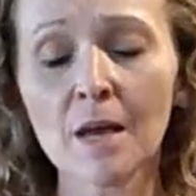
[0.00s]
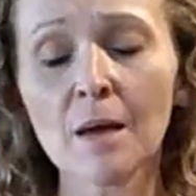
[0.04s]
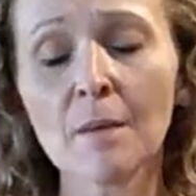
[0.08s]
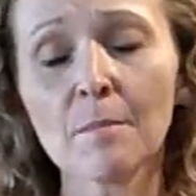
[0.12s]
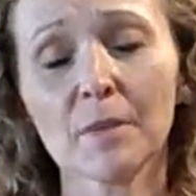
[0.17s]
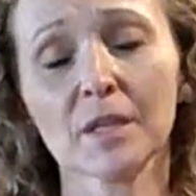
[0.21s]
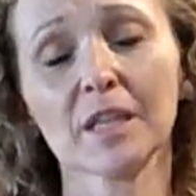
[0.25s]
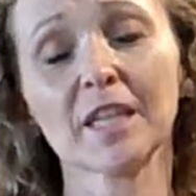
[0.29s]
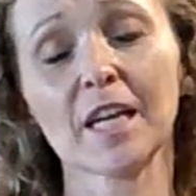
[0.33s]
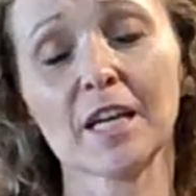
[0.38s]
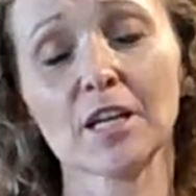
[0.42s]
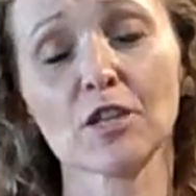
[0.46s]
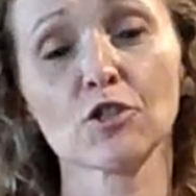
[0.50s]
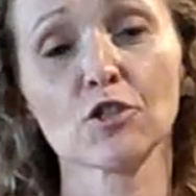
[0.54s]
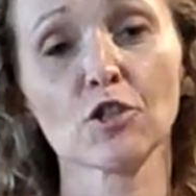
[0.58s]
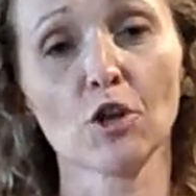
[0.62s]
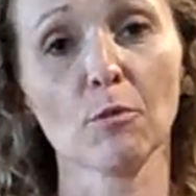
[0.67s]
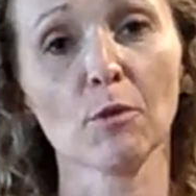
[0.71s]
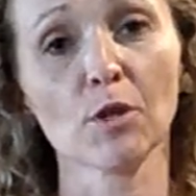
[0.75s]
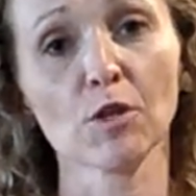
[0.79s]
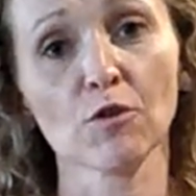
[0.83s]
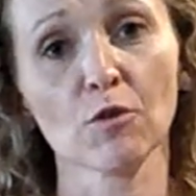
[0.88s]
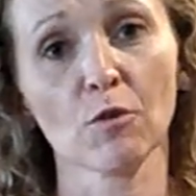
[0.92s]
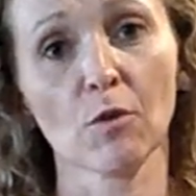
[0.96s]
But thanks so
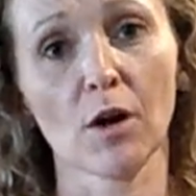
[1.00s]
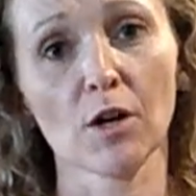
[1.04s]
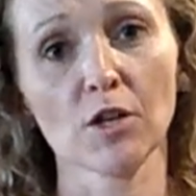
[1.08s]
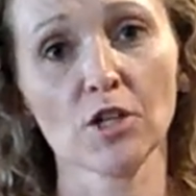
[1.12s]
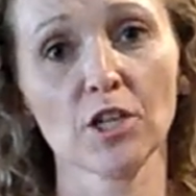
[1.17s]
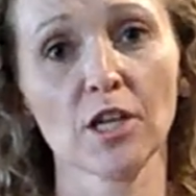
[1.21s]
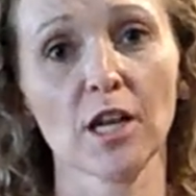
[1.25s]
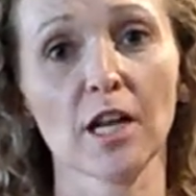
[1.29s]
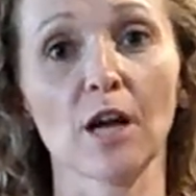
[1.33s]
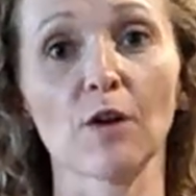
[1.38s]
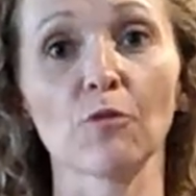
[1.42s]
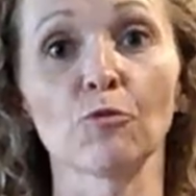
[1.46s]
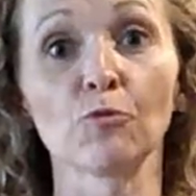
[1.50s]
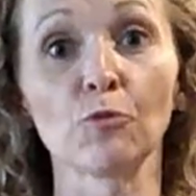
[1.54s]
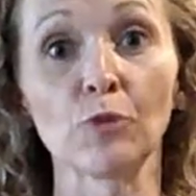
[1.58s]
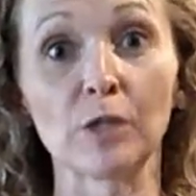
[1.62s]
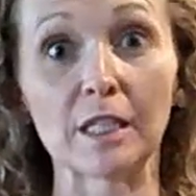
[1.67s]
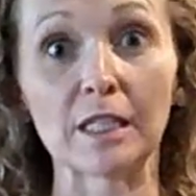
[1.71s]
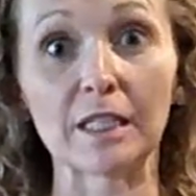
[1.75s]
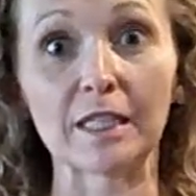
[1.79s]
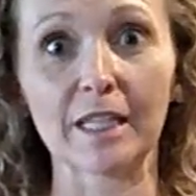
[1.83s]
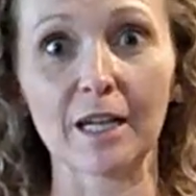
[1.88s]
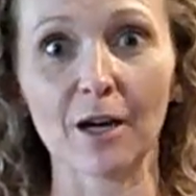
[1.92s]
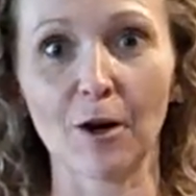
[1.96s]
much for watching, and I
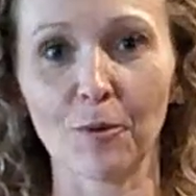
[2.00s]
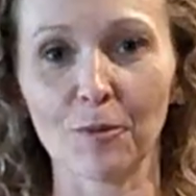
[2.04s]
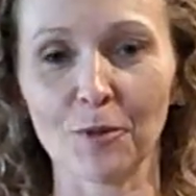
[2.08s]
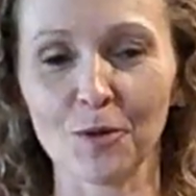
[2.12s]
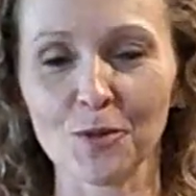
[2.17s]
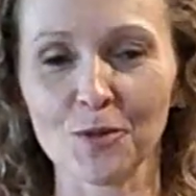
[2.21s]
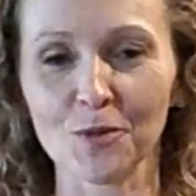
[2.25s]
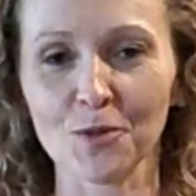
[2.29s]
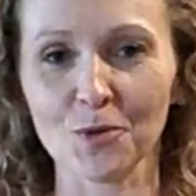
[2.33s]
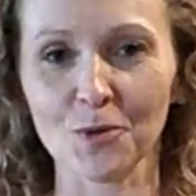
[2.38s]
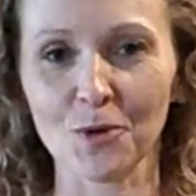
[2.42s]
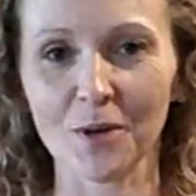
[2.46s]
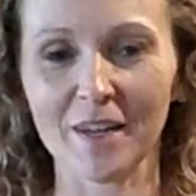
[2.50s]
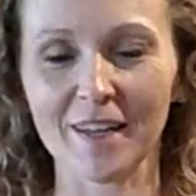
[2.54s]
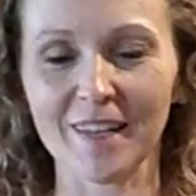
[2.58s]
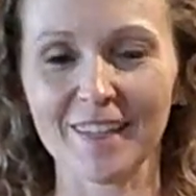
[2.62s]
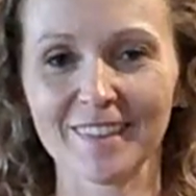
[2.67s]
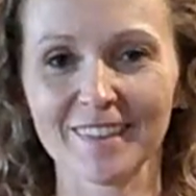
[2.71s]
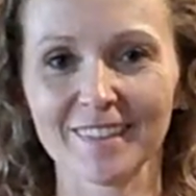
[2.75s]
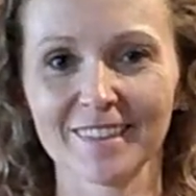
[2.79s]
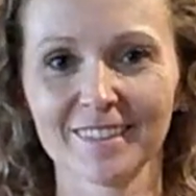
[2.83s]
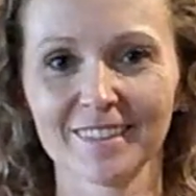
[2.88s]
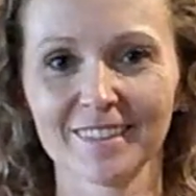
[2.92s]
really hope you enjoy it.